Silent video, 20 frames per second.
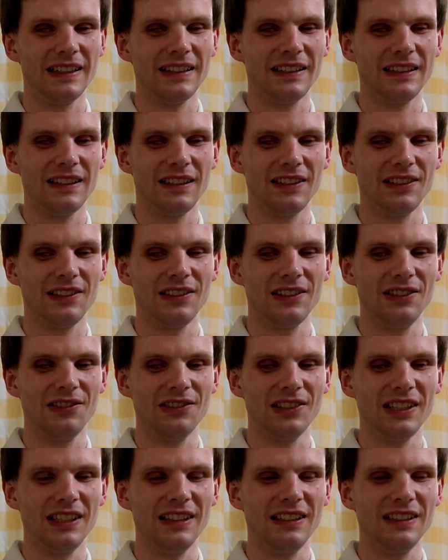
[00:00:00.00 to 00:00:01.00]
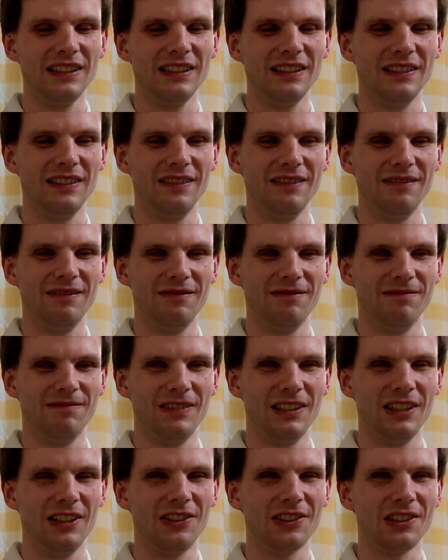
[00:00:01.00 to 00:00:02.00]
and I'd still say that
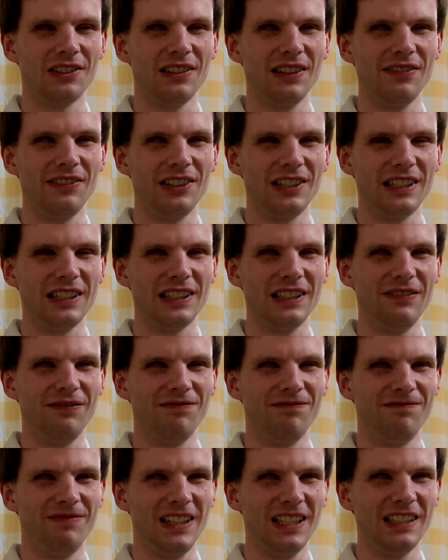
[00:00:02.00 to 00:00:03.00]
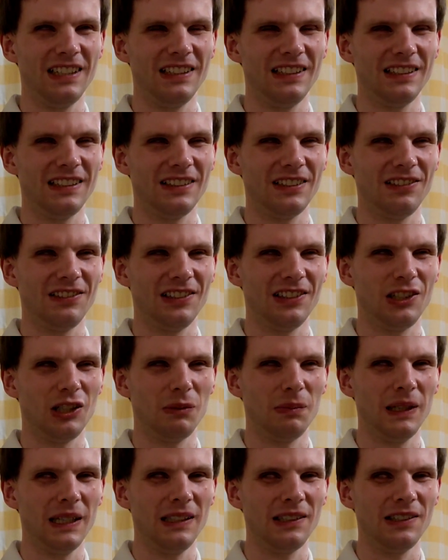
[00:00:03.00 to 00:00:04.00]
a lot of them are actually better than
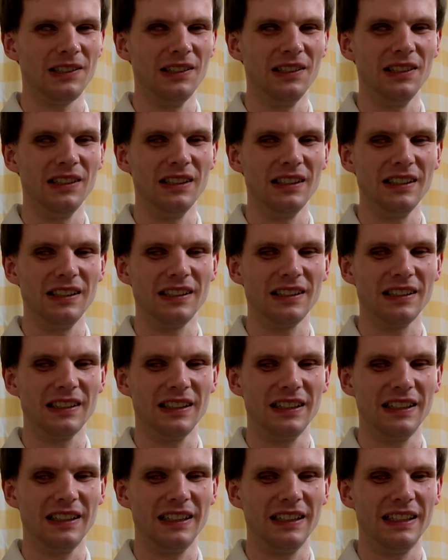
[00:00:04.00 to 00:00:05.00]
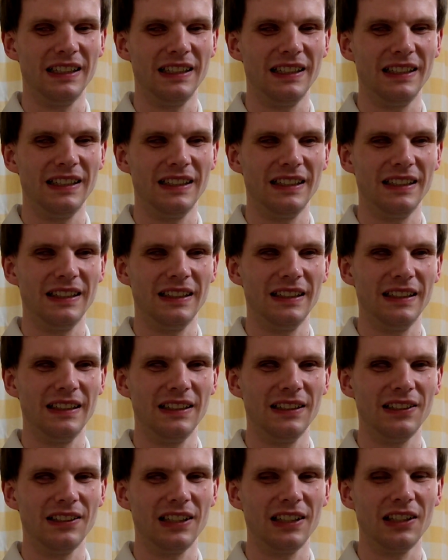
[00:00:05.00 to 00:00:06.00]
some of the top end shooters.
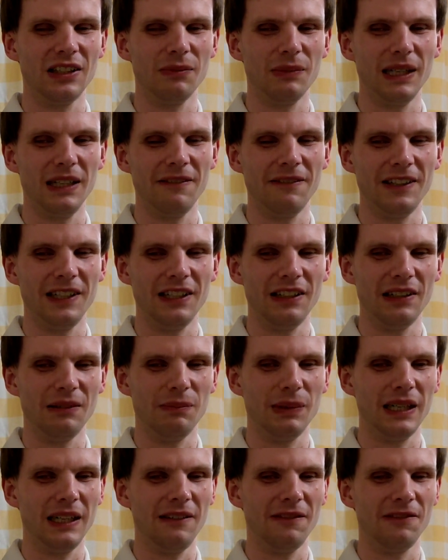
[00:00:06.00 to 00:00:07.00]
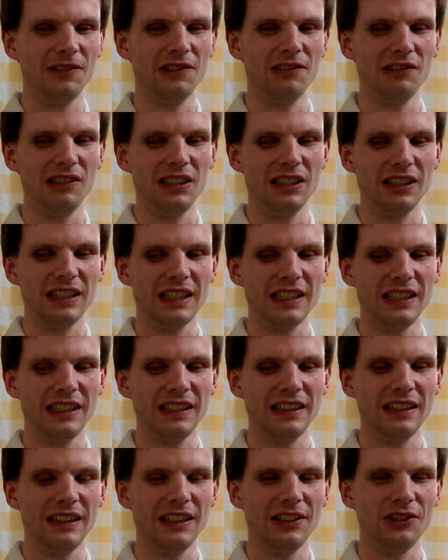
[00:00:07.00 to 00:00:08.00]
As I said, the main thing you're paying for is
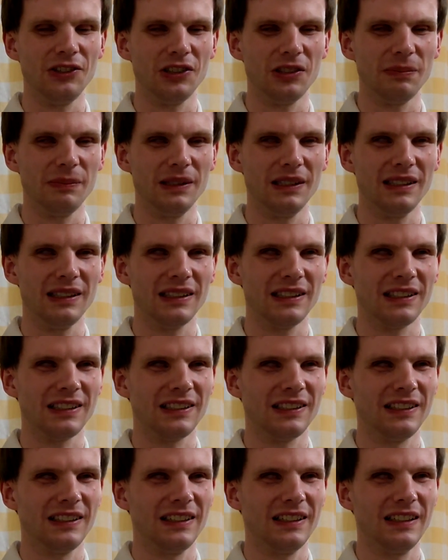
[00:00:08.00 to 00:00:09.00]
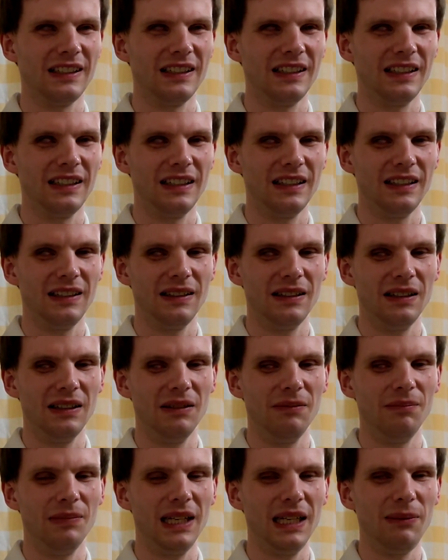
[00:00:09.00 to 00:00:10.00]
getting the adjustments,
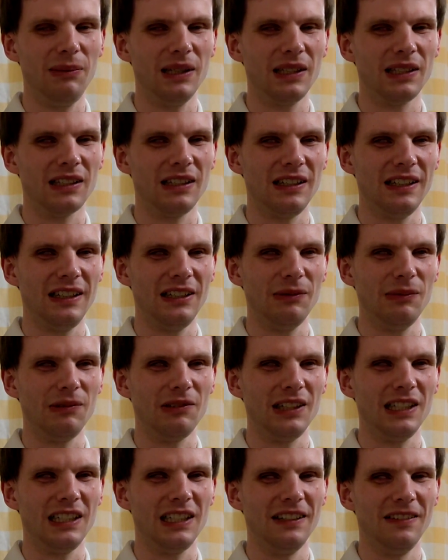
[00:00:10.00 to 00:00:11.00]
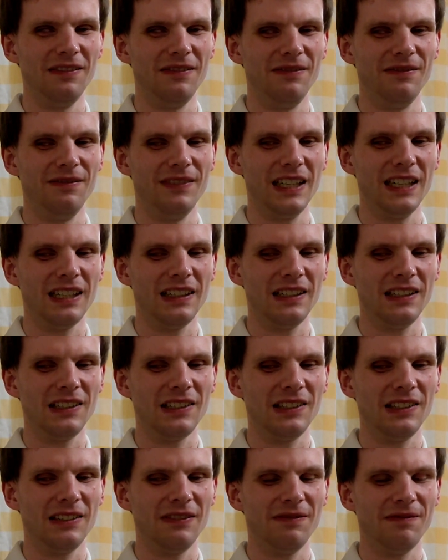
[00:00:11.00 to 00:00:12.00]
maybe a slightly upgraded
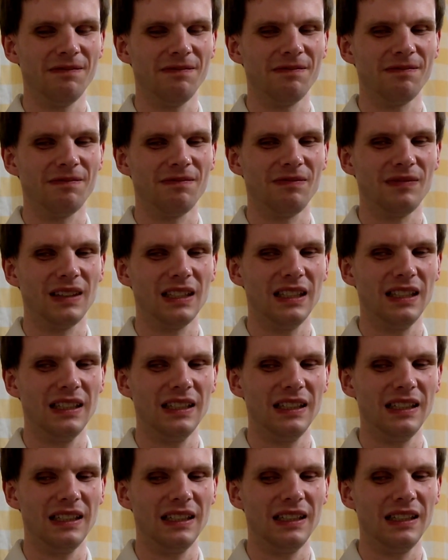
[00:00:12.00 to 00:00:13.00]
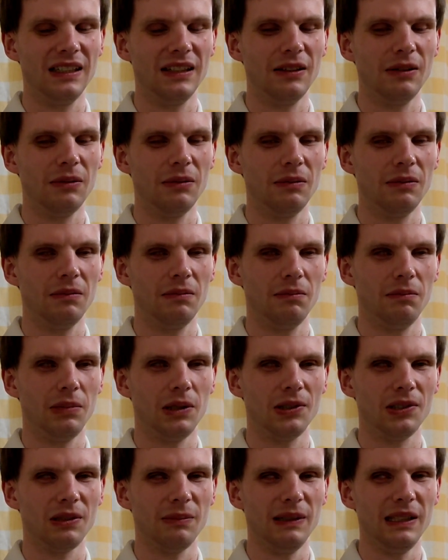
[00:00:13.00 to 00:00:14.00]
mechanism,
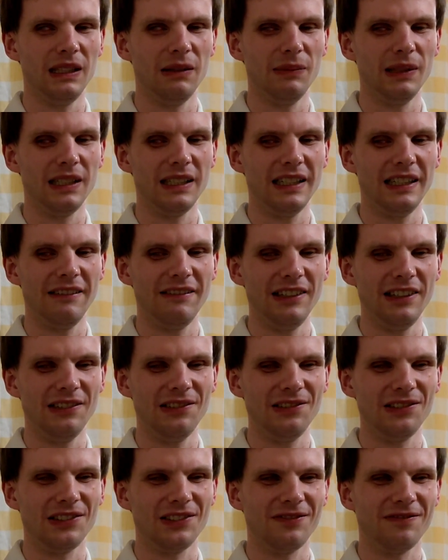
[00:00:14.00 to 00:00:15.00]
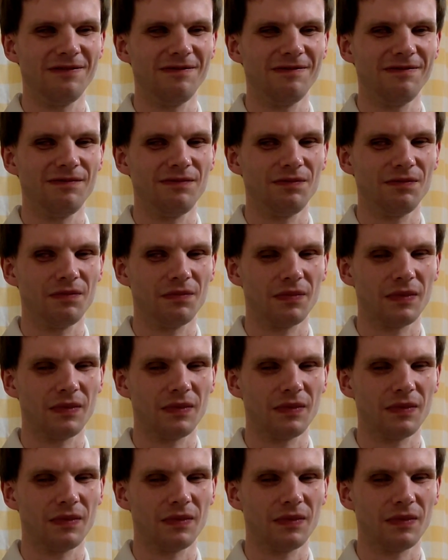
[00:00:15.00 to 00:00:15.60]
possibly the materials.